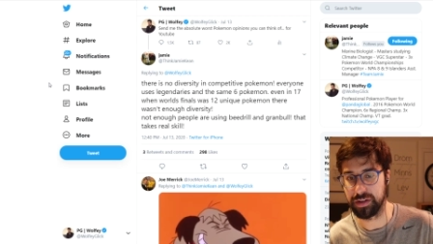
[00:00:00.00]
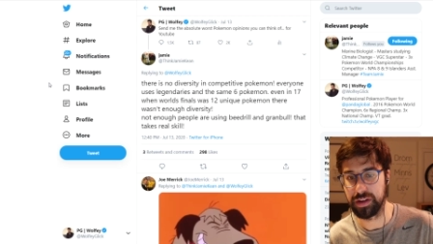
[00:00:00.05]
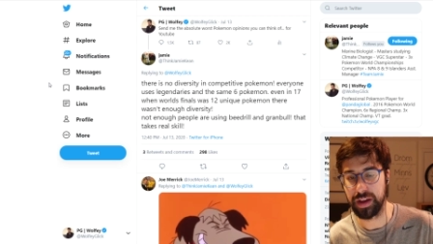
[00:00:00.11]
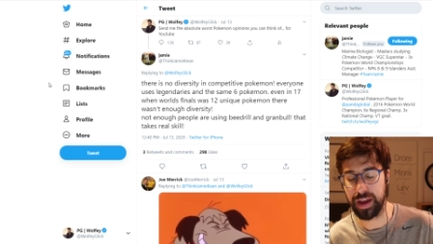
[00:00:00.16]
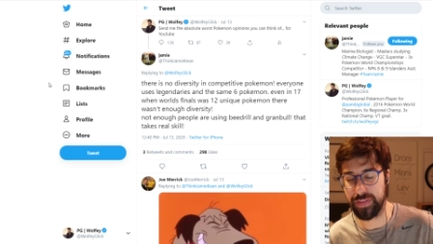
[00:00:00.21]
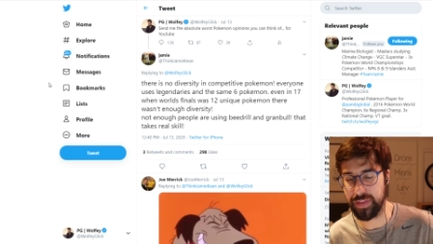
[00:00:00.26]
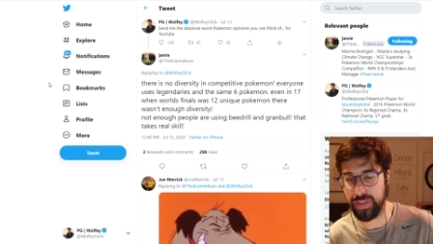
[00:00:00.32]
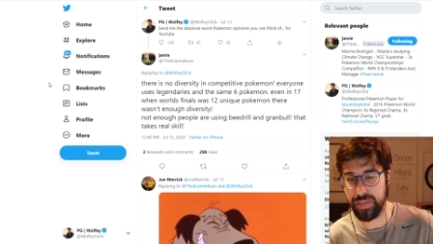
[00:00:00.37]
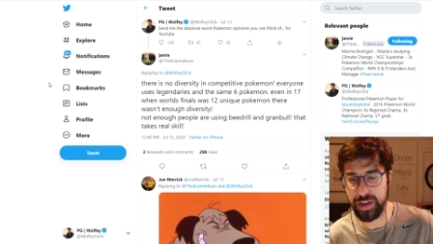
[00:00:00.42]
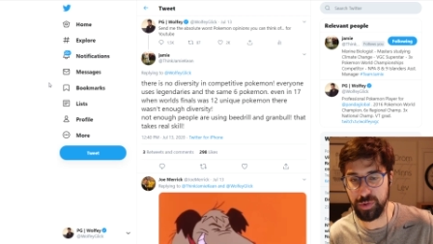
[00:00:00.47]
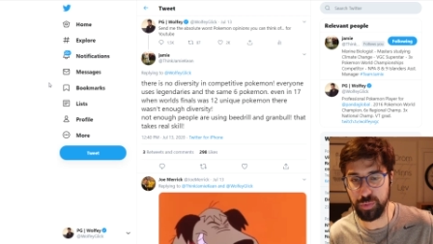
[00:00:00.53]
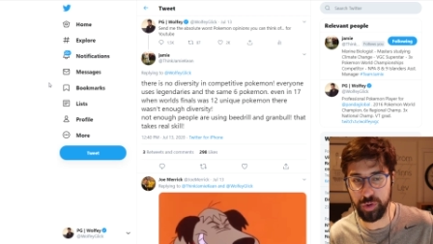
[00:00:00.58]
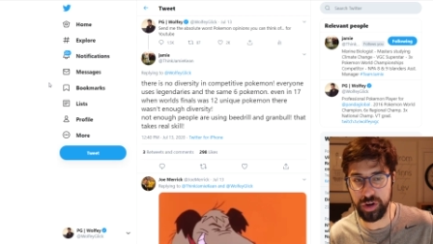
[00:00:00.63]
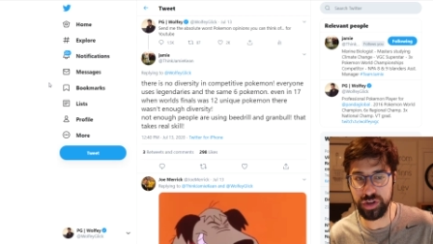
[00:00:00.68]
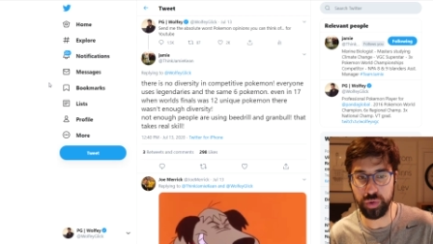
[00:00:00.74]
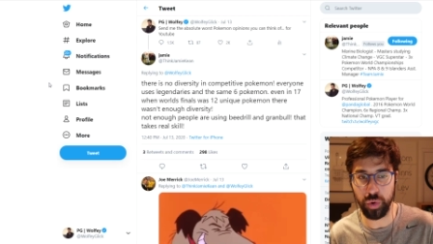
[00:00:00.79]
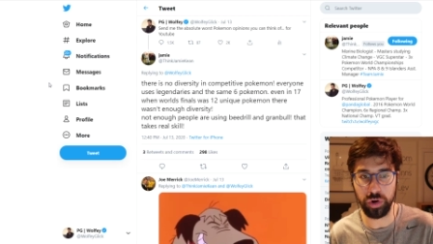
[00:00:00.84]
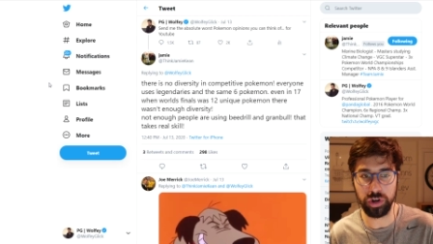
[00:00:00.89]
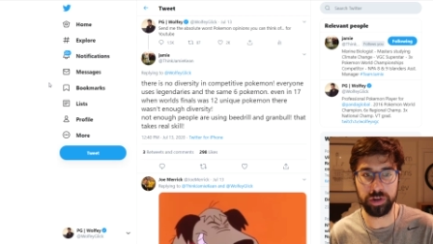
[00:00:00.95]
And then they'd win
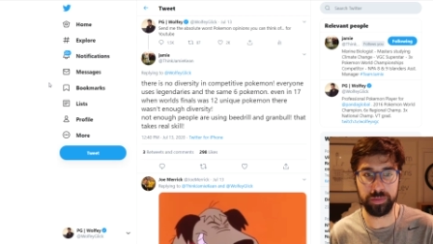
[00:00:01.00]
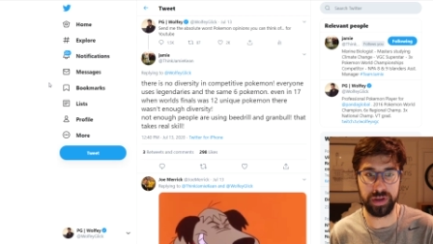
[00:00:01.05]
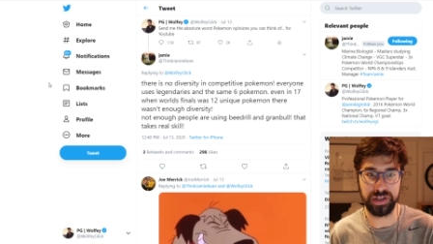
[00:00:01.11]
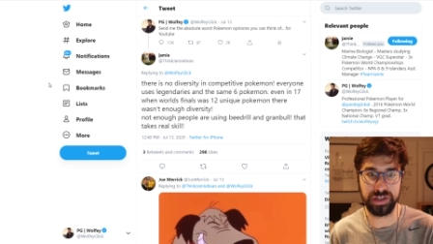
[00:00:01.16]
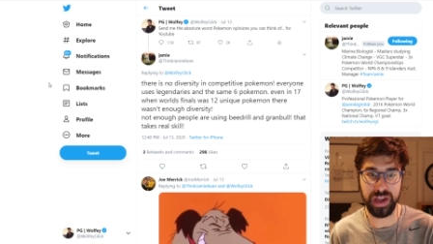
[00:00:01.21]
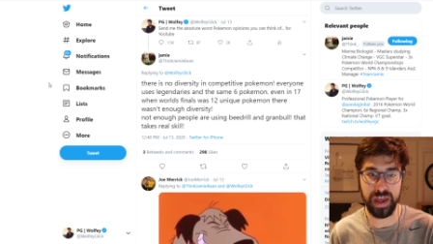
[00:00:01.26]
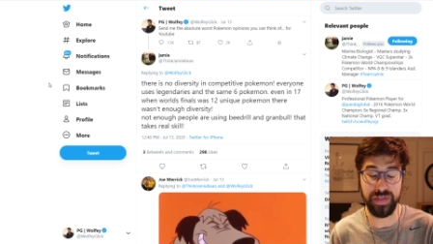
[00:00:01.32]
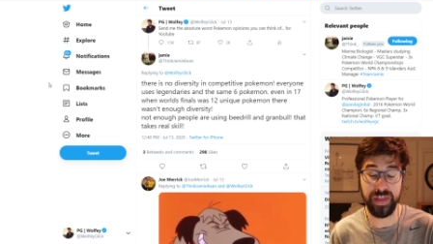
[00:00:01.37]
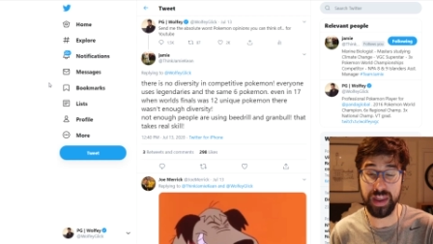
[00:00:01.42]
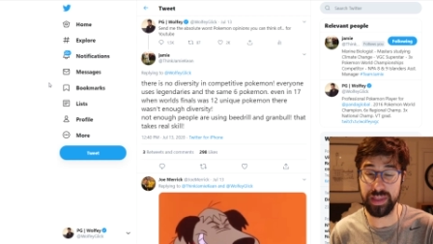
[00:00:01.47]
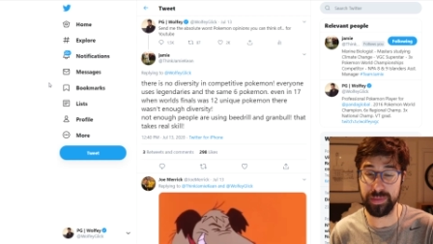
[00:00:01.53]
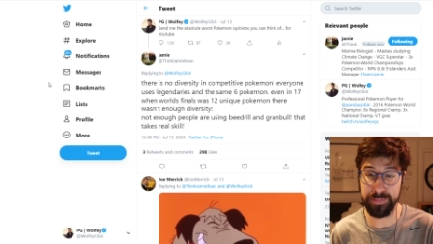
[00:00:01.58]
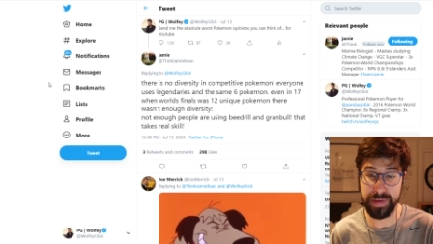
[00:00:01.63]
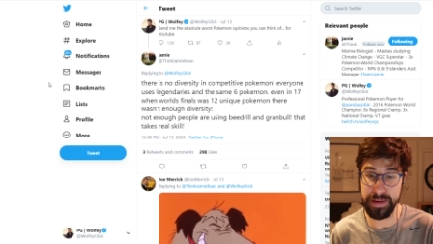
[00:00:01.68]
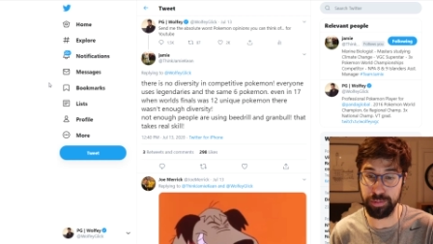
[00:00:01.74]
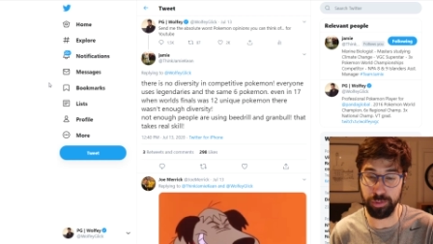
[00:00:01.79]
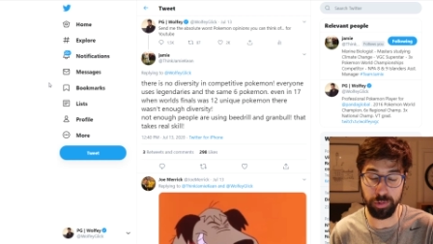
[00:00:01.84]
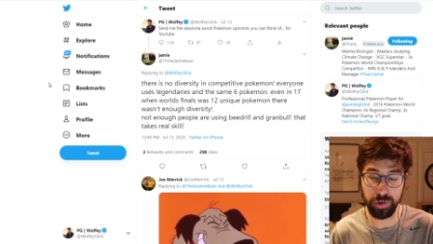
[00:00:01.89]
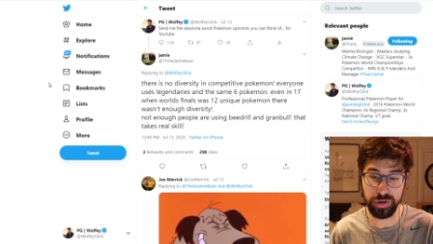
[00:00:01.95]
tournaments. And then
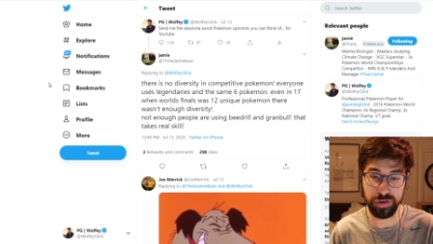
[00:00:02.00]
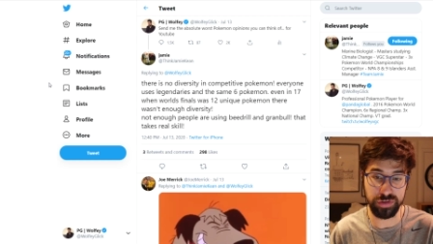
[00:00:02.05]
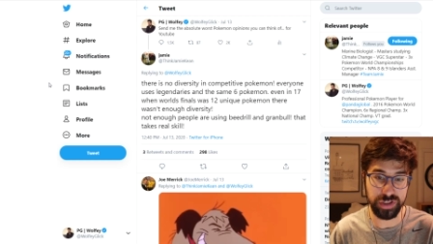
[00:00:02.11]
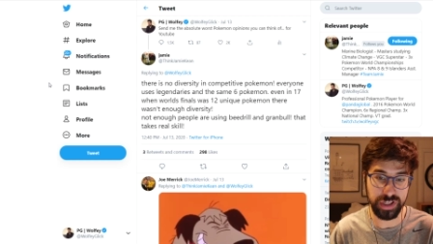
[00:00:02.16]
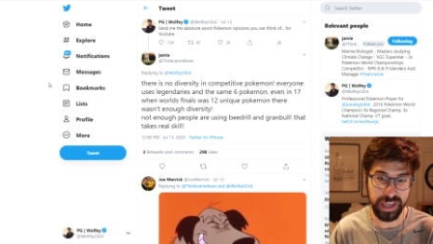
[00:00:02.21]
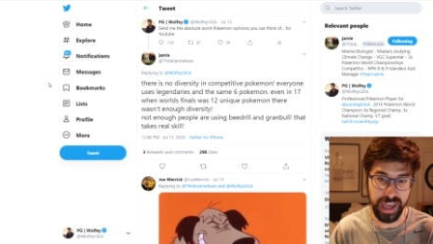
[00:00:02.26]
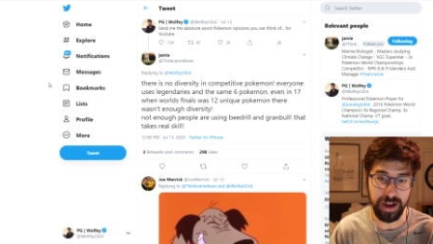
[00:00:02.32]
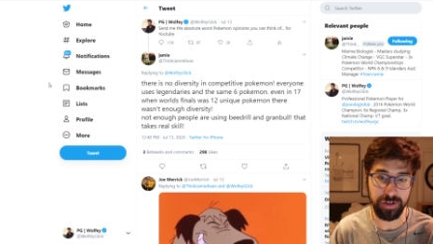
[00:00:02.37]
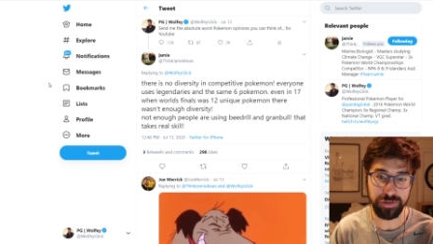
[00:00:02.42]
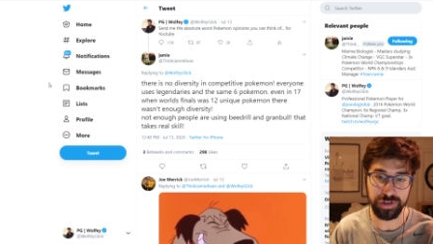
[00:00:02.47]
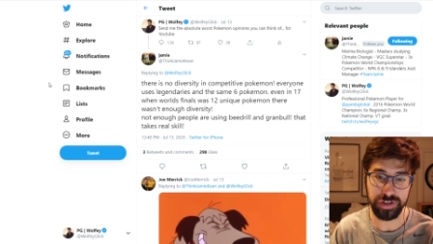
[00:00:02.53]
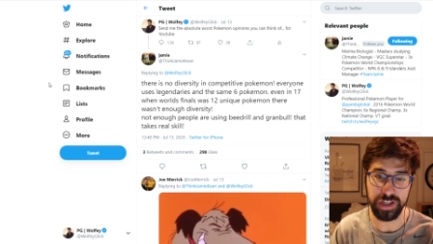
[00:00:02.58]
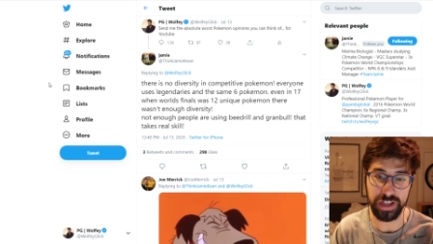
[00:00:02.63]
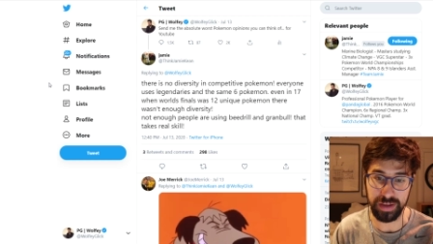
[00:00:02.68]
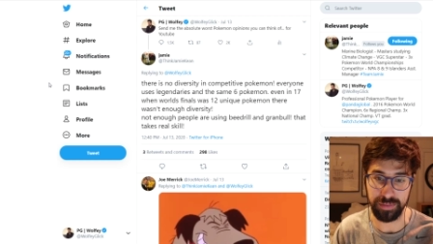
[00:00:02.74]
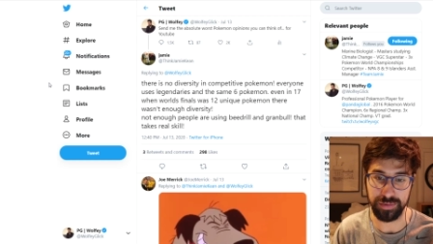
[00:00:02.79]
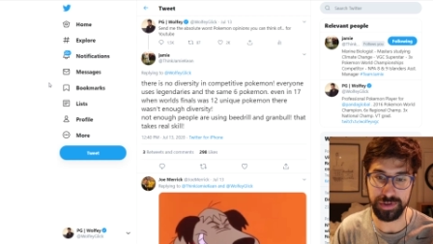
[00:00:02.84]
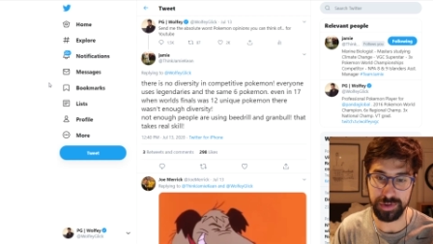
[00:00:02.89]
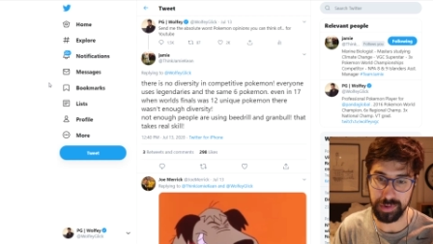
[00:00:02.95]
people would use the counter
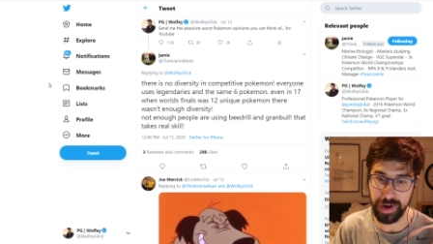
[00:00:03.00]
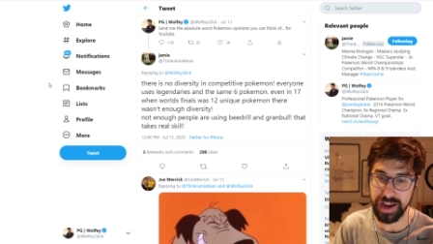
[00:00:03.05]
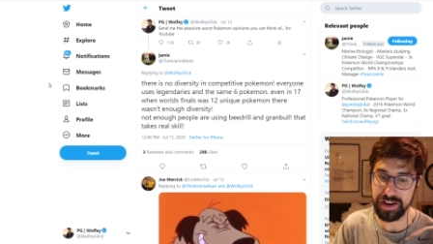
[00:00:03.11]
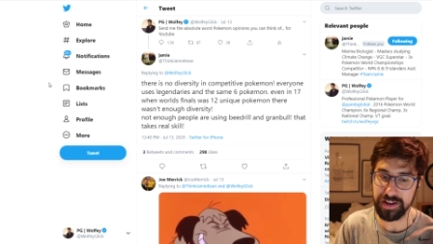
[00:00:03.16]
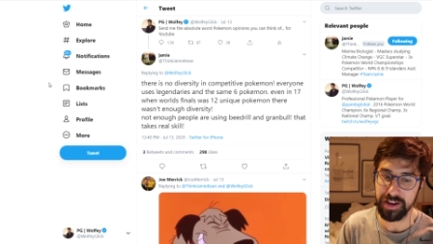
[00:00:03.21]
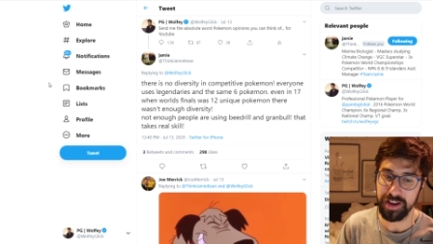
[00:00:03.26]
teams, right?